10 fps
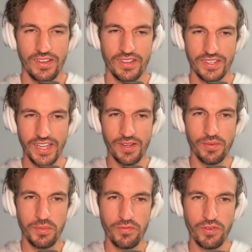Yeah,
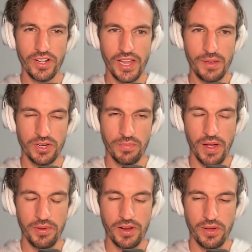I mean, VR labs are
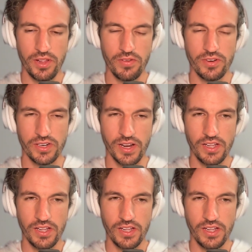popping up all over.